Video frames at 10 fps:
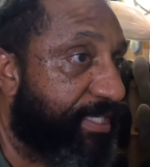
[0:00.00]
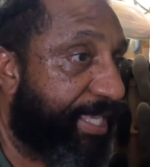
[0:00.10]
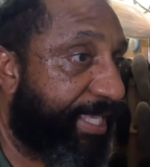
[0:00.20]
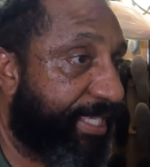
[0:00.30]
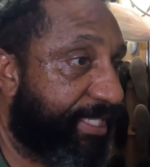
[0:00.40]

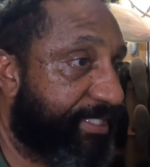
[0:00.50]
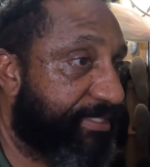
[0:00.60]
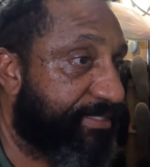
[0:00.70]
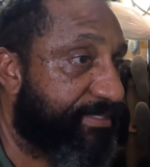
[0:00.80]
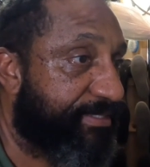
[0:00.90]

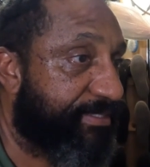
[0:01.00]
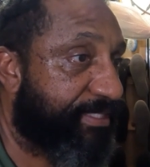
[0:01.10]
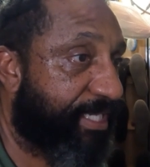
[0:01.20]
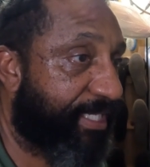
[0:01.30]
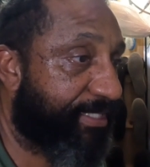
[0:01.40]
and
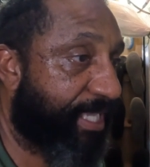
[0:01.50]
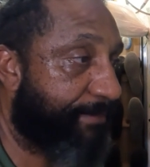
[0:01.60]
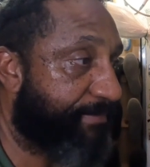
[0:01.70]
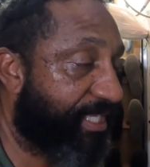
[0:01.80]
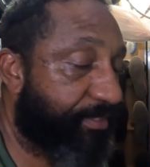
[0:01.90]

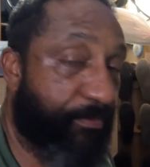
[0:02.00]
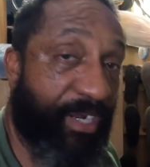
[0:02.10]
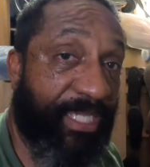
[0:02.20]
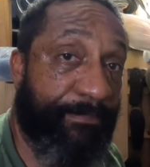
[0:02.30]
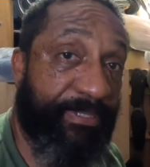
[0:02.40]
I made it
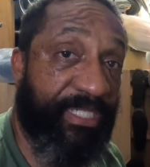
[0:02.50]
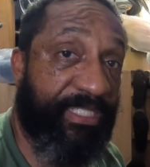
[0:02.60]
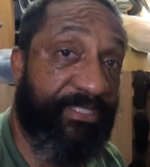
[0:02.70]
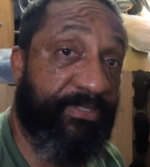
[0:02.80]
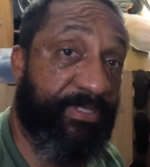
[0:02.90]
where I could plug
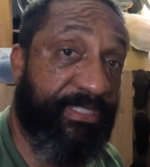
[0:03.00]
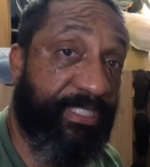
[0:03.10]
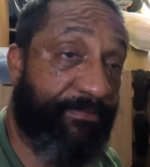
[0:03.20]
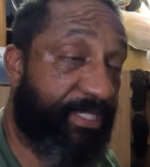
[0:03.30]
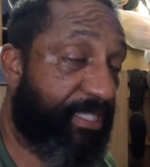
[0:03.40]
it into a
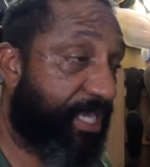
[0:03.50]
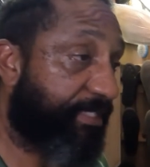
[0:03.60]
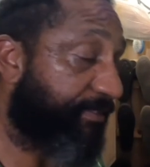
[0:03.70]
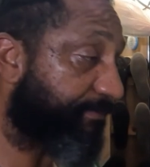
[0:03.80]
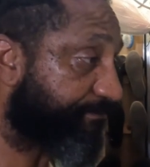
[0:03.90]
cigarette
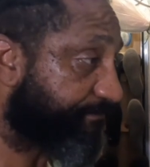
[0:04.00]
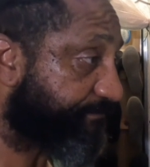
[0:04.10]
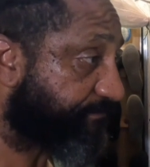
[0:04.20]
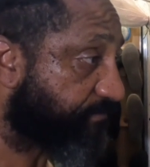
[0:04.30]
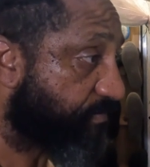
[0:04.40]
lighter
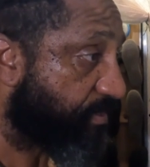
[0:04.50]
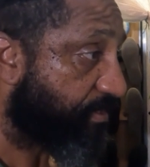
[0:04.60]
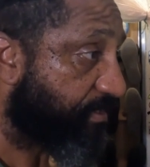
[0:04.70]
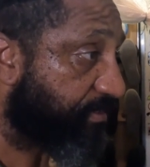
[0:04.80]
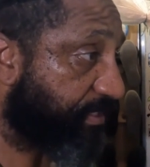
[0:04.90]

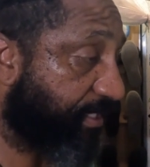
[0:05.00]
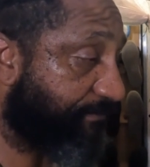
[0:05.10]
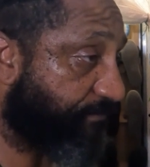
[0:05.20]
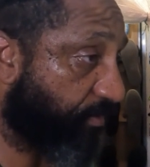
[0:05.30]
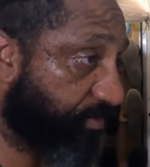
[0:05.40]
to
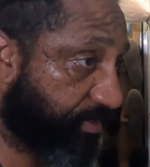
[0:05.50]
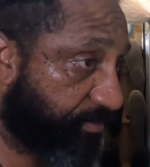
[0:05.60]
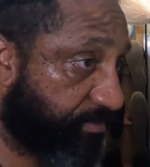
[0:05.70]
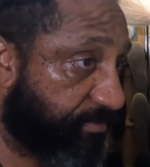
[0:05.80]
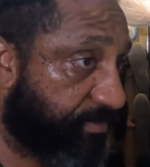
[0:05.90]
get
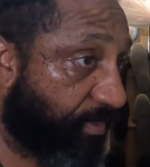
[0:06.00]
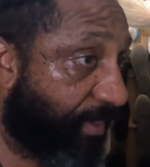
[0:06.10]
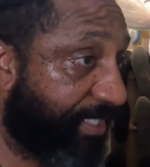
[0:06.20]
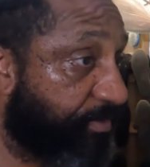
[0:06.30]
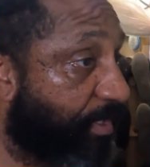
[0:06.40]
voltage.
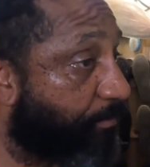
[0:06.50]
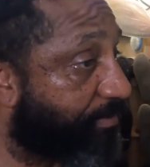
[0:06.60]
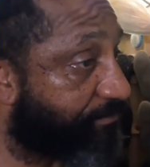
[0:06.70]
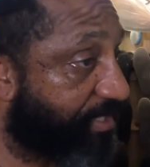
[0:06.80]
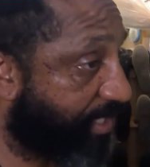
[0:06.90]
So I knew I
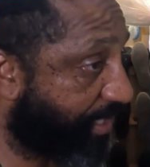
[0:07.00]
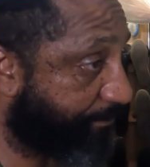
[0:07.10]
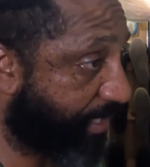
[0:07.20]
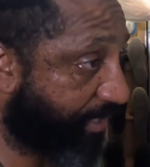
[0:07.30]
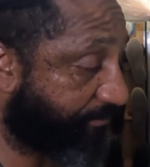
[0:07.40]
wouldn't run out
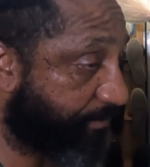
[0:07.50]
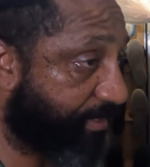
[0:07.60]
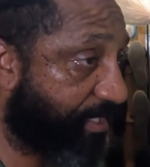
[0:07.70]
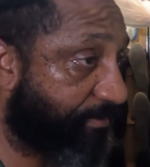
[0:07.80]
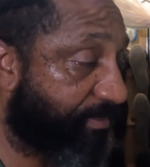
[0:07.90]
of battery
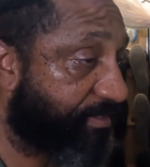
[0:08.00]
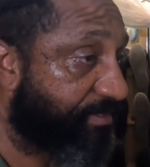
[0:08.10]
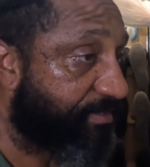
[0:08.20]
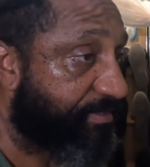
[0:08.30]
power,